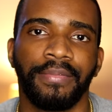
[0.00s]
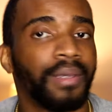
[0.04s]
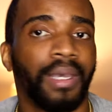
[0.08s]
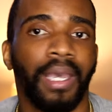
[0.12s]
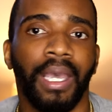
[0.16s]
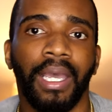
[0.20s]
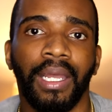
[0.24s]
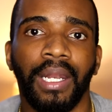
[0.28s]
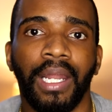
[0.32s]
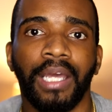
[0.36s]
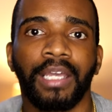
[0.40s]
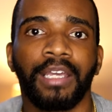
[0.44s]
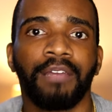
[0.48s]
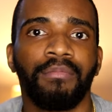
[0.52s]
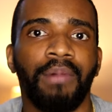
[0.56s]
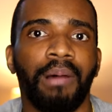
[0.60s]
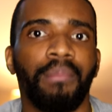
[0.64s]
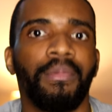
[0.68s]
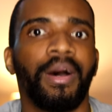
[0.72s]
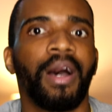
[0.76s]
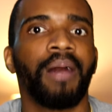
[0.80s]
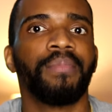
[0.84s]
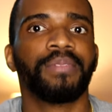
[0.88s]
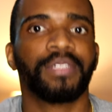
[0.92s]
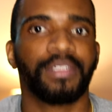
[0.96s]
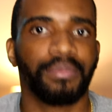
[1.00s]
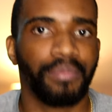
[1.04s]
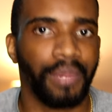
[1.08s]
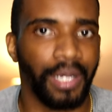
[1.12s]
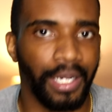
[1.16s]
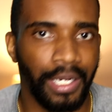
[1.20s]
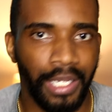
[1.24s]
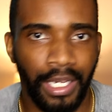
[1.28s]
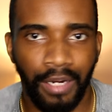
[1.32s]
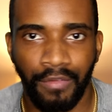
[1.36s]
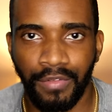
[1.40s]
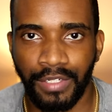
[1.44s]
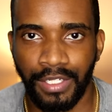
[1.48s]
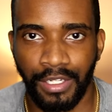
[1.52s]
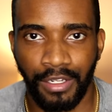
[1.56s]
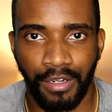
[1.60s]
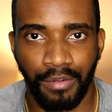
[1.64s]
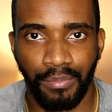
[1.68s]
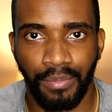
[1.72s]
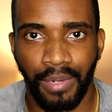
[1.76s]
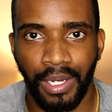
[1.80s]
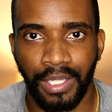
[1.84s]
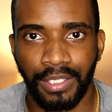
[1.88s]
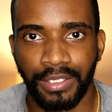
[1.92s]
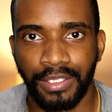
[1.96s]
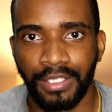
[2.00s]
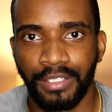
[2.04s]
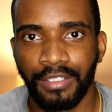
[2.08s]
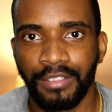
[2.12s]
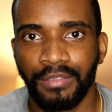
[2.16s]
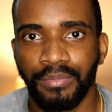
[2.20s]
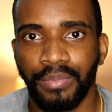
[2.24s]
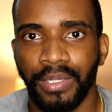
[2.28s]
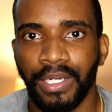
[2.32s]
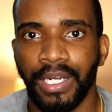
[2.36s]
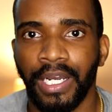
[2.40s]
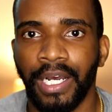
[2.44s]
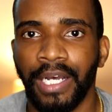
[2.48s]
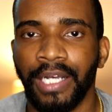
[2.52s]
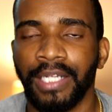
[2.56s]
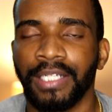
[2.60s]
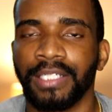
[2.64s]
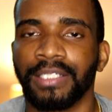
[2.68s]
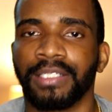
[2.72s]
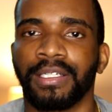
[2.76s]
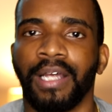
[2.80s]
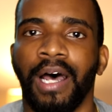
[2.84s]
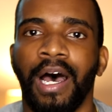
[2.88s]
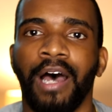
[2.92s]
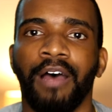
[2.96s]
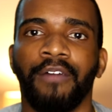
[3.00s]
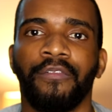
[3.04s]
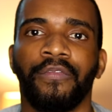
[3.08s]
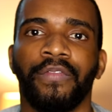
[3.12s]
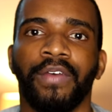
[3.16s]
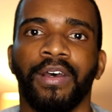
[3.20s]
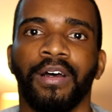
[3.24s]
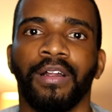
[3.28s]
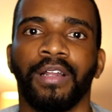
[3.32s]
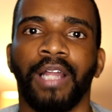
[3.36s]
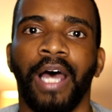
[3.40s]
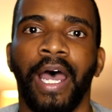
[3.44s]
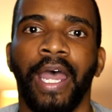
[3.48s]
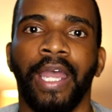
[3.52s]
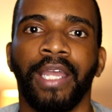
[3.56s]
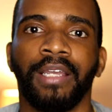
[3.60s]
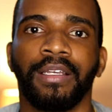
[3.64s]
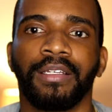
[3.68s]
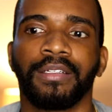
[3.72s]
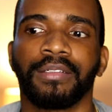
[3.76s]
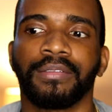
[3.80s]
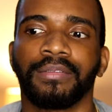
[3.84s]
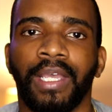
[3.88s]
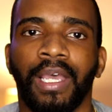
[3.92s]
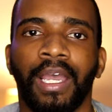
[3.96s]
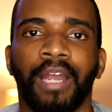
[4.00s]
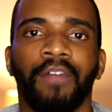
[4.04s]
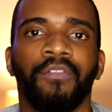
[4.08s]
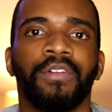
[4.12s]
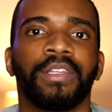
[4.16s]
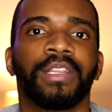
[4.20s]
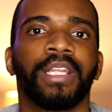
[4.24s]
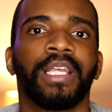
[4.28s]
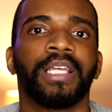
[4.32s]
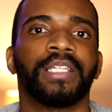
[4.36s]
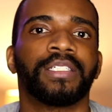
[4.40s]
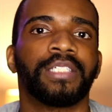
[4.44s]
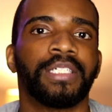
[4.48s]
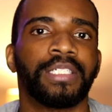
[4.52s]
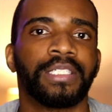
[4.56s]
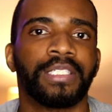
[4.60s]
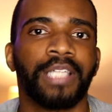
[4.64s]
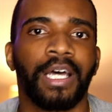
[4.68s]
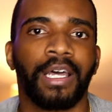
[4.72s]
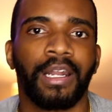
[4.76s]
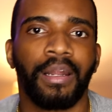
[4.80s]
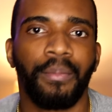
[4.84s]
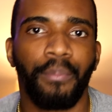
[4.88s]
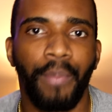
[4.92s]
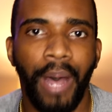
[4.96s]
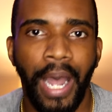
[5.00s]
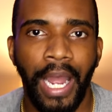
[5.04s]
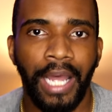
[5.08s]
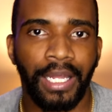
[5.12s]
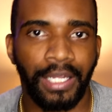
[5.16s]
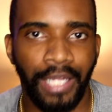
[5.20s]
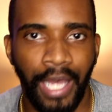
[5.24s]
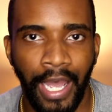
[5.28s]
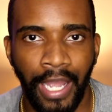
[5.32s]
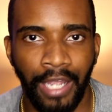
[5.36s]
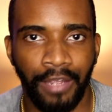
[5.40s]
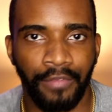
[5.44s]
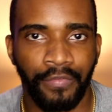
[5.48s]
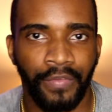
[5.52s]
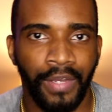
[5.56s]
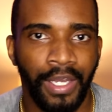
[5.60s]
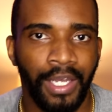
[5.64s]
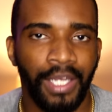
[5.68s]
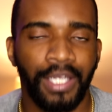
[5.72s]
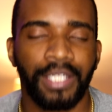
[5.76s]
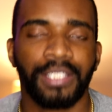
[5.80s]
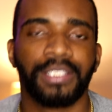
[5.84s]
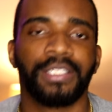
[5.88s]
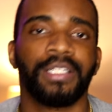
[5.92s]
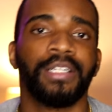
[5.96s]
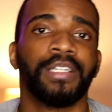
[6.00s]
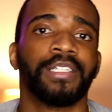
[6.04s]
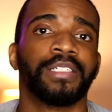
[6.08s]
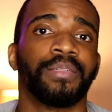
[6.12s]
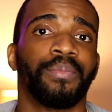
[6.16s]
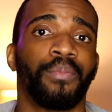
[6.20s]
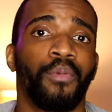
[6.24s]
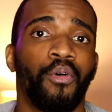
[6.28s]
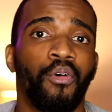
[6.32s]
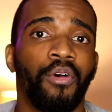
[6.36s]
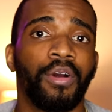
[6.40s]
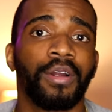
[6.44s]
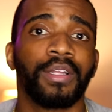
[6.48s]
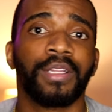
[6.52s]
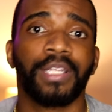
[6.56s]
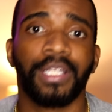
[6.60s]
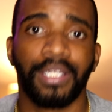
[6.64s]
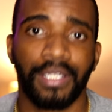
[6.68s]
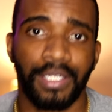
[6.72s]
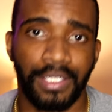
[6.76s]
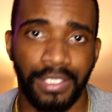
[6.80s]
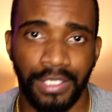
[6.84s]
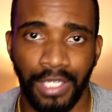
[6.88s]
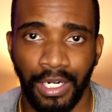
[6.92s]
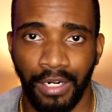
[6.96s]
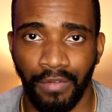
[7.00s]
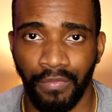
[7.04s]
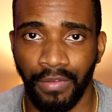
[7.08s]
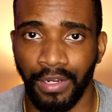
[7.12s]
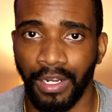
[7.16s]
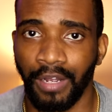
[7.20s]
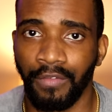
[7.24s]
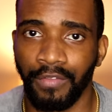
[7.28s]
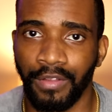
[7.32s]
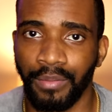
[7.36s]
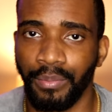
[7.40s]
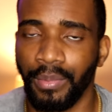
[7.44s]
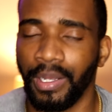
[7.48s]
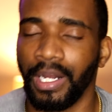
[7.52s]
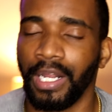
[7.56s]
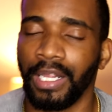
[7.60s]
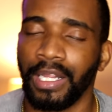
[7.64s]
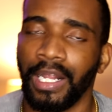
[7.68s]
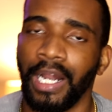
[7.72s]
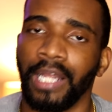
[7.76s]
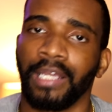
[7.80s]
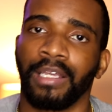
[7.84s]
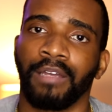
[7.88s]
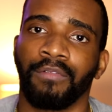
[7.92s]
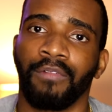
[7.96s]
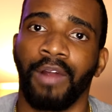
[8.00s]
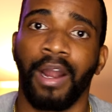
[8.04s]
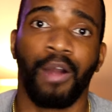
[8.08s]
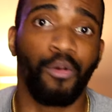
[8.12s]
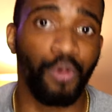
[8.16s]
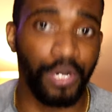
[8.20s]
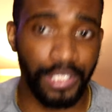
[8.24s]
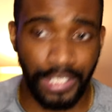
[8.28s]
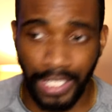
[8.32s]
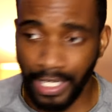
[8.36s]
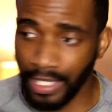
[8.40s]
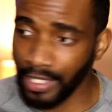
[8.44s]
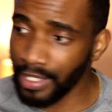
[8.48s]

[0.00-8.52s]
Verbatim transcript: And I give my mom some money every single month too because I feel like everything she's done in my life, she is more than deserving of the money that I give her. I wish I